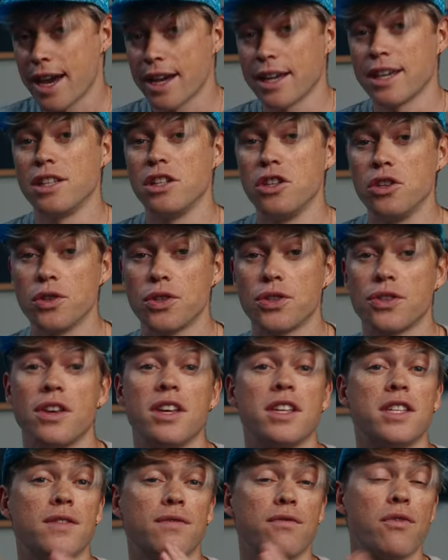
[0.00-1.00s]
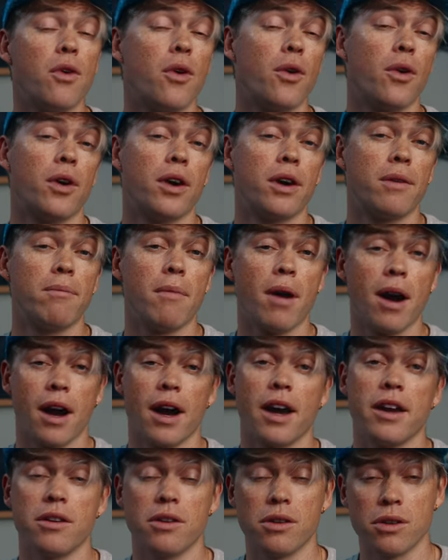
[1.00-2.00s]
I can use this for
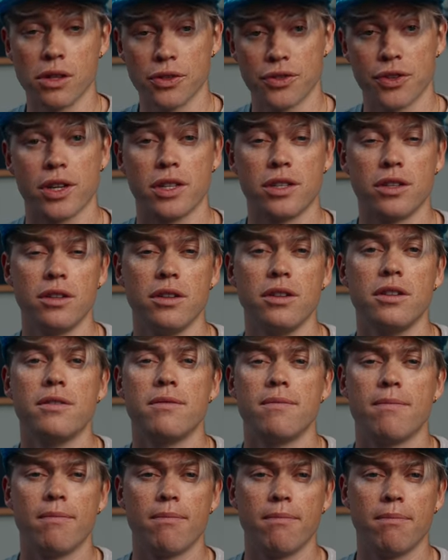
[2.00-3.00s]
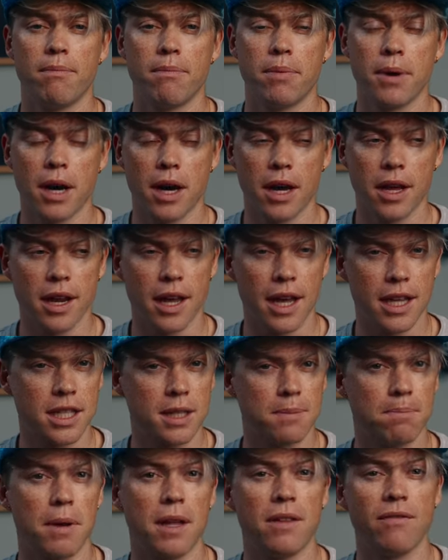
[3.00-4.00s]
my Ultra 2, but
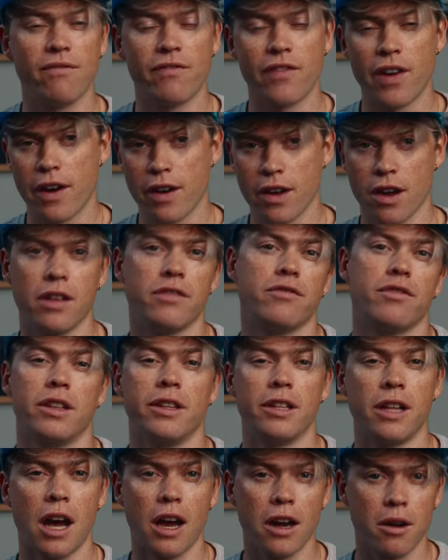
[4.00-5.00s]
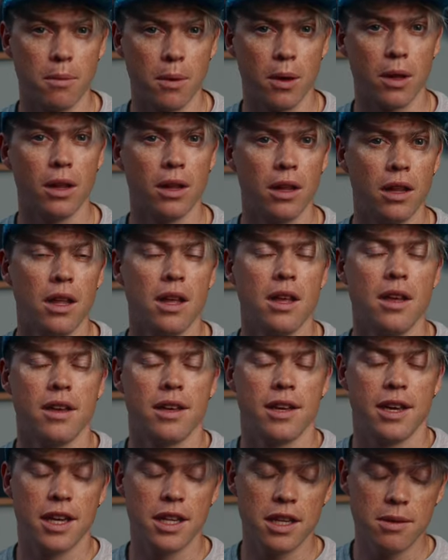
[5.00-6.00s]
it's been very unreliable.
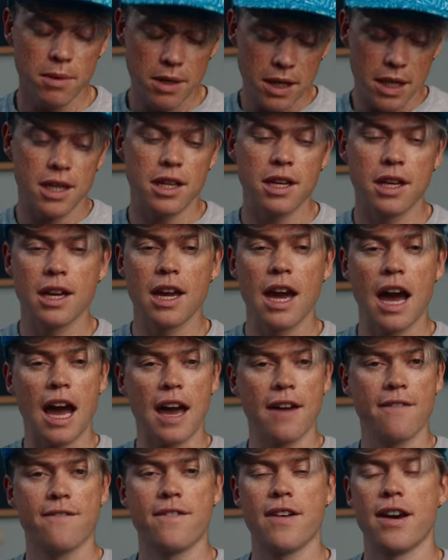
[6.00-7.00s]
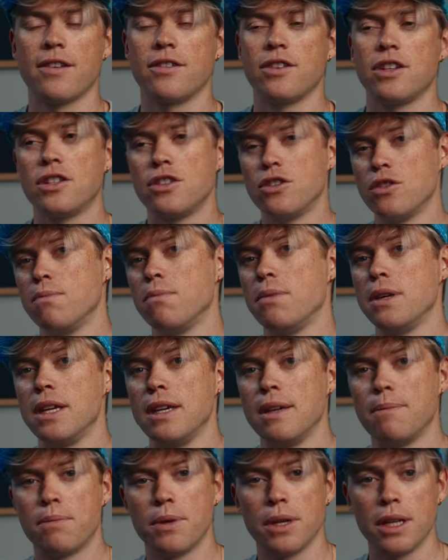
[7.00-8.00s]
In the beginning, I found it to
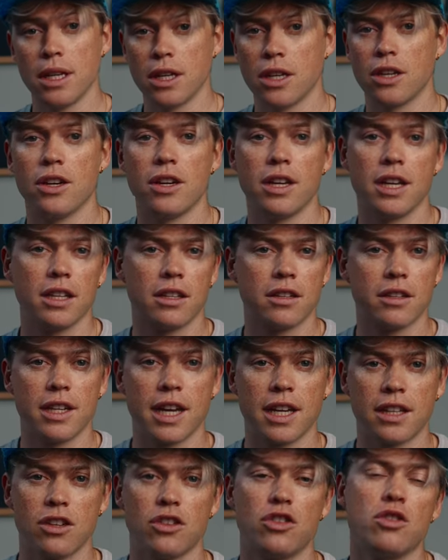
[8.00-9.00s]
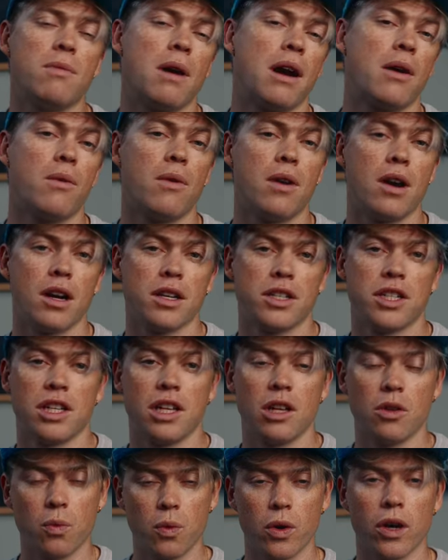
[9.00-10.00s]
be pretty good. It connected to my watch
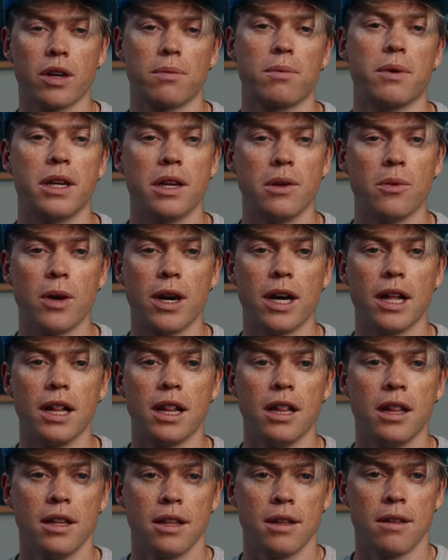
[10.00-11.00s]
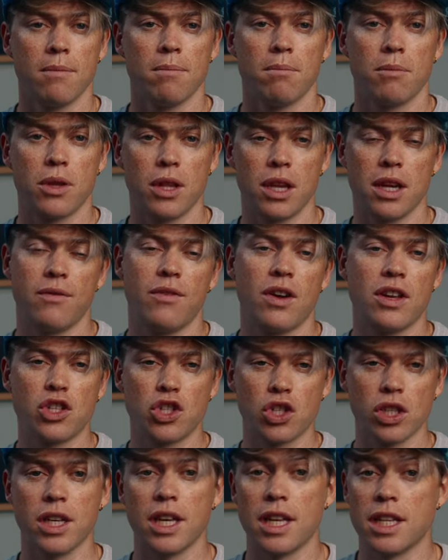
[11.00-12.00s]
and it worked pretty well. But then
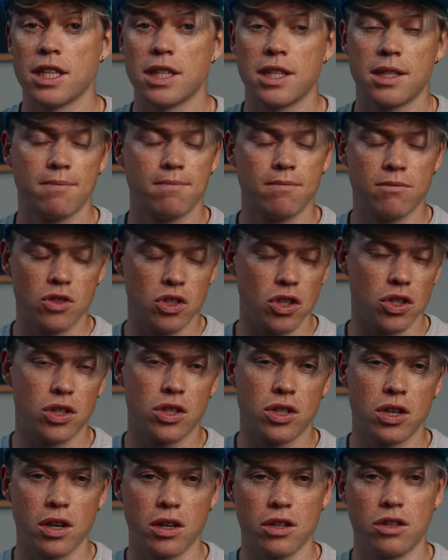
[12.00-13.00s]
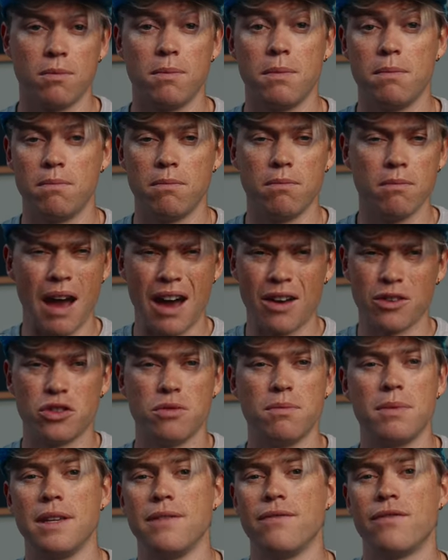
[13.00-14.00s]
eventually it's just turned out
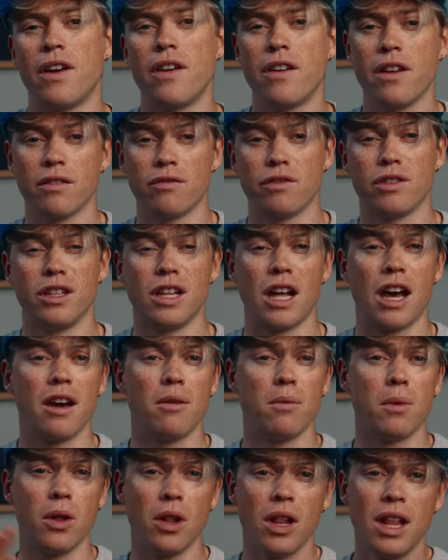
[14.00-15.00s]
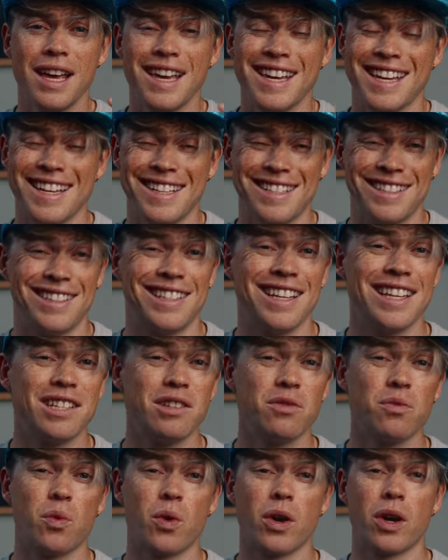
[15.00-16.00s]
to be very unreliable. It
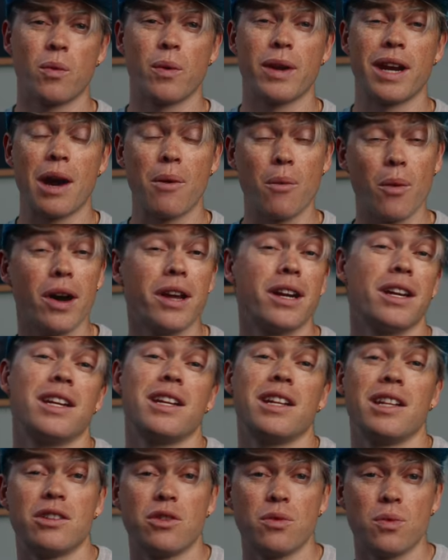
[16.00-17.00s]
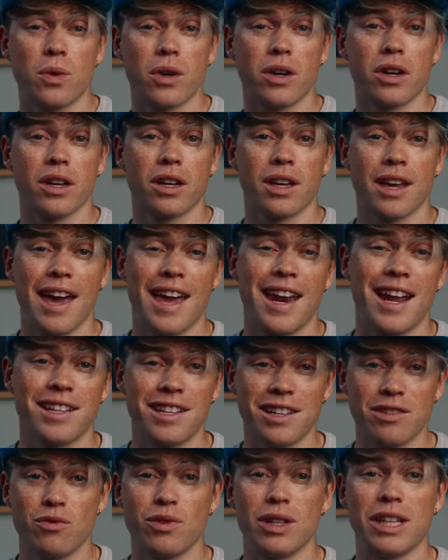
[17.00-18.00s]
didn't work when I wanted it to work and I
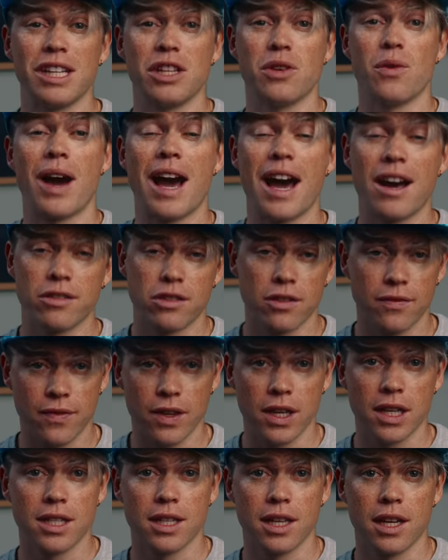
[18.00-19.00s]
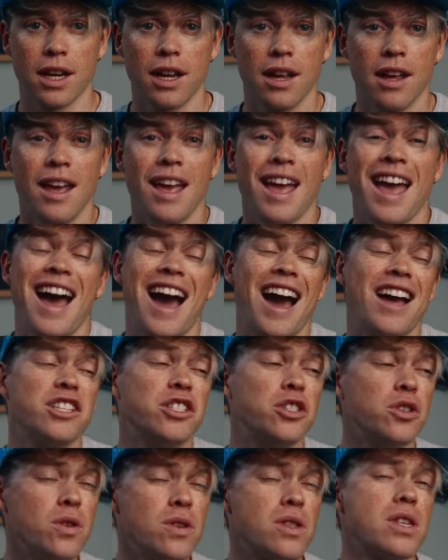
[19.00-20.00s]
didn't really know how to fix it. I
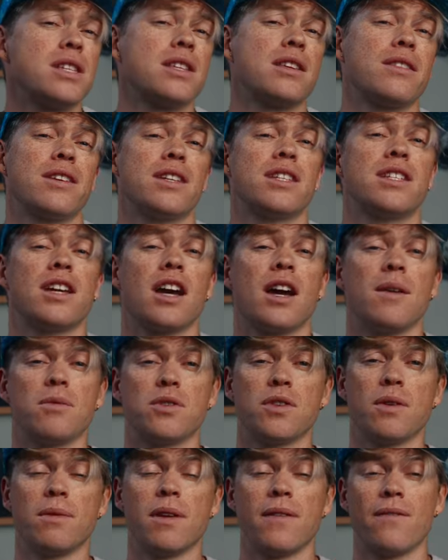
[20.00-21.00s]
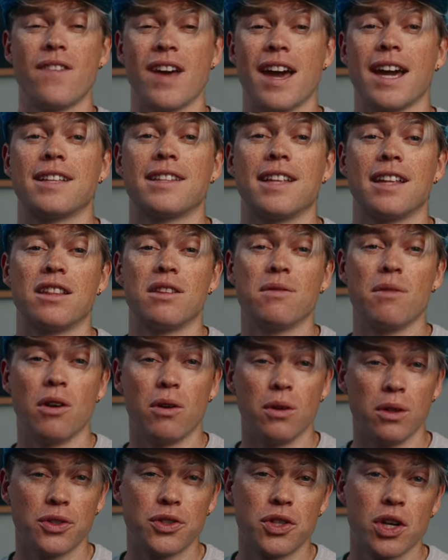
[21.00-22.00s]
do think that this comes from the fact that the
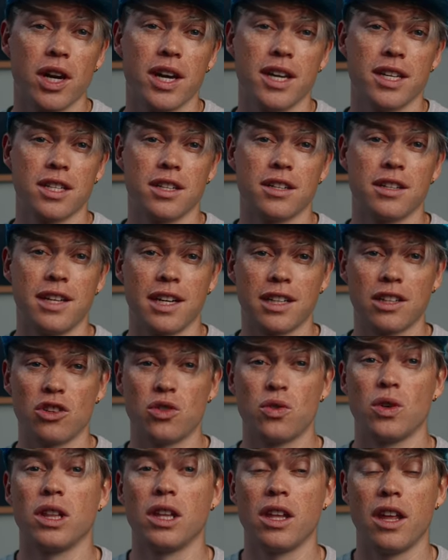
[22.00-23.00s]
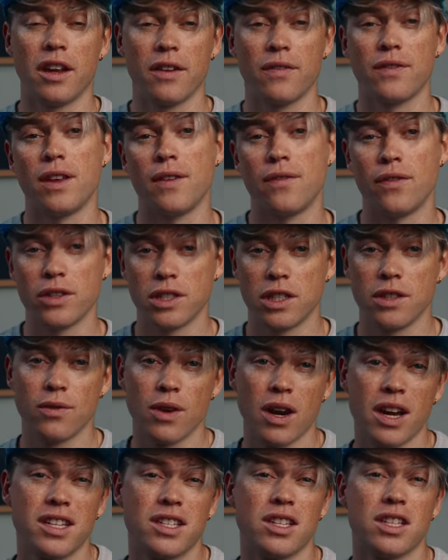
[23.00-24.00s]
Ultra is connected to a lot of different
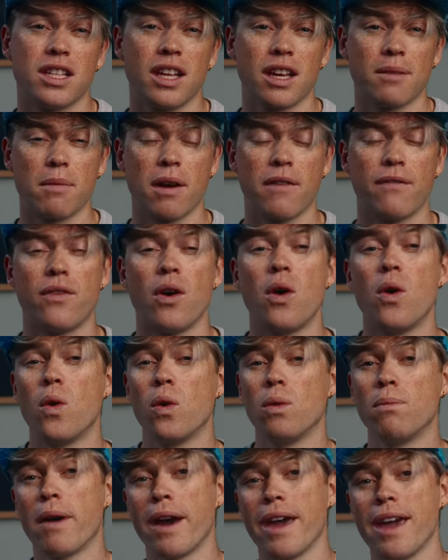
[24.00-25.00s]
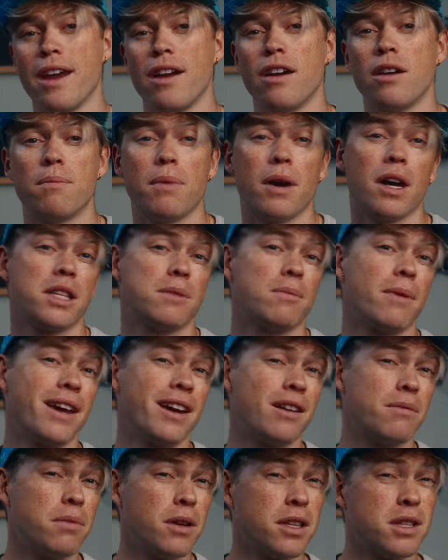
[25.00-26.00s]
devices like my phone, my
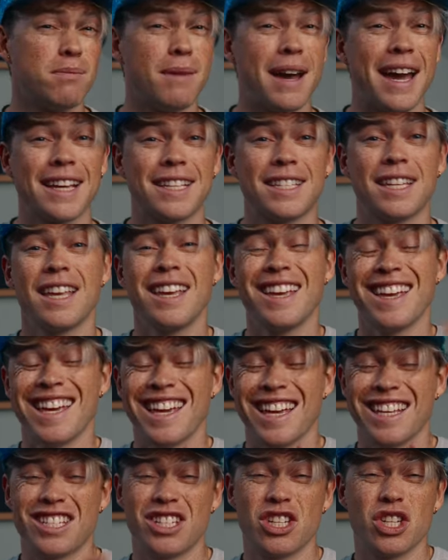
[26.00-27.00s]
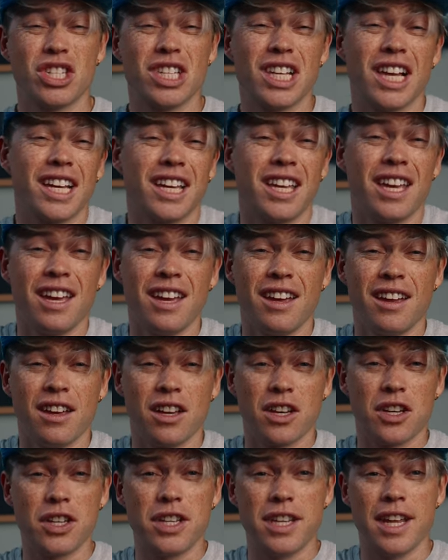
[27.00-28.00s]
AirPods Max. It's just like
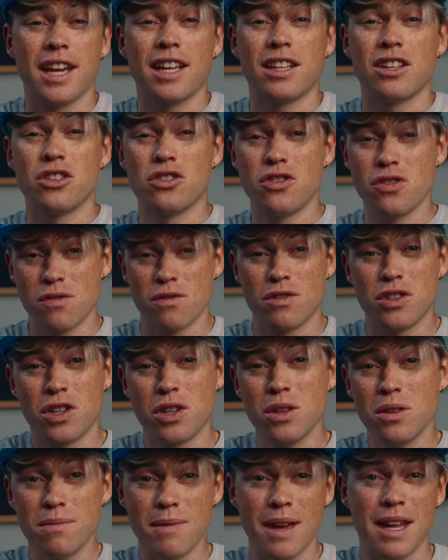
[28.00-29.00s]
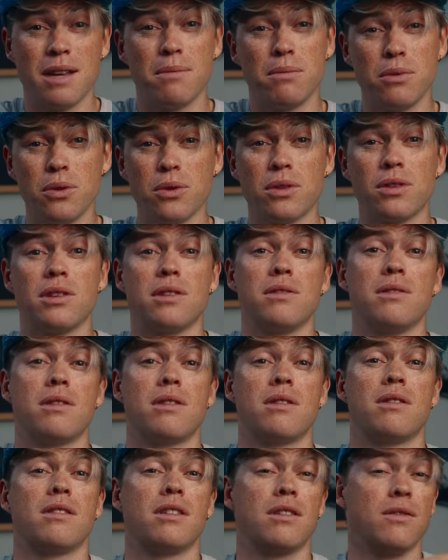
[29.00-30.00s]
connected to too many
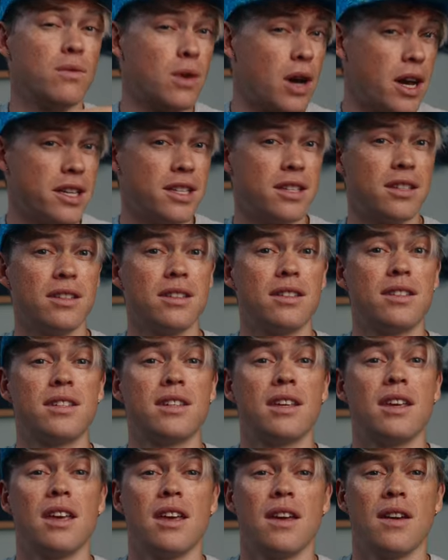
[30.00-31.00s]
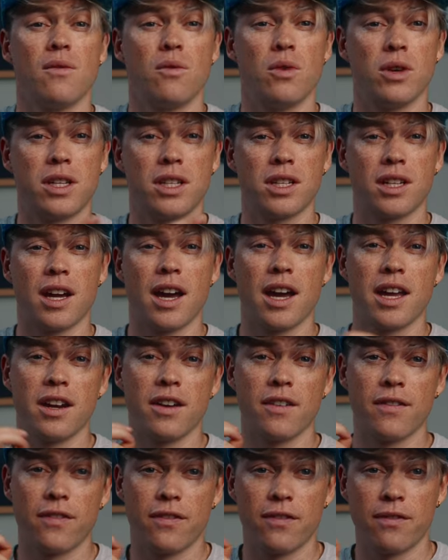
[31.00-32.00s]
Bluetooth devices, which kind
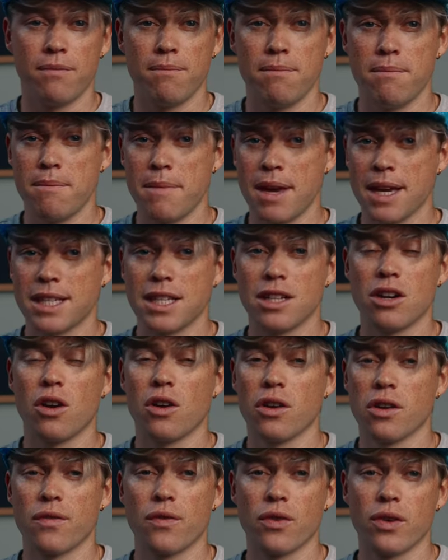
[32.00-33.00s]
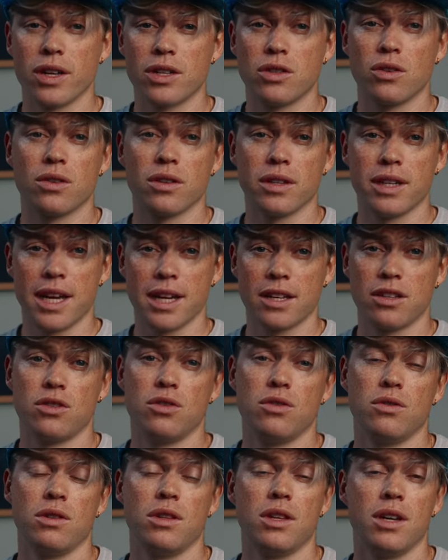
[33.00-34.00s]
of makes it harder for it to connect
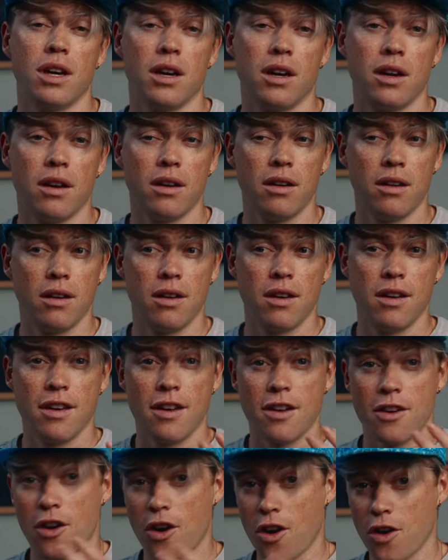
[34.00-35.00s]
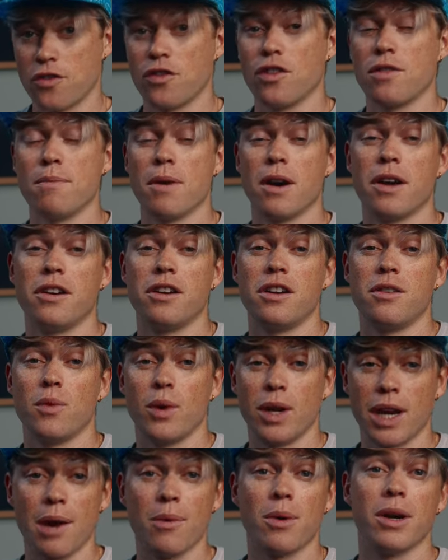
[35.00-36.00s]
to the heart rate monitor
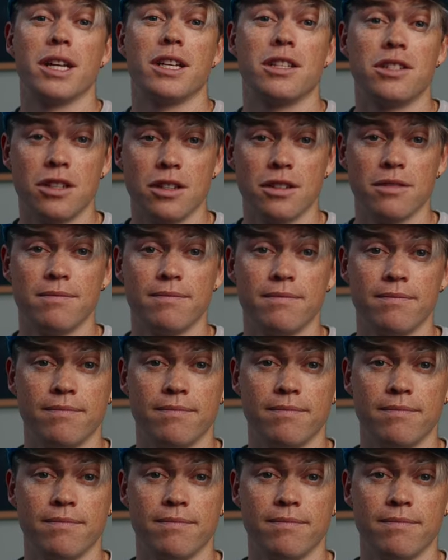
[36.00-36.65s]
when I want it to.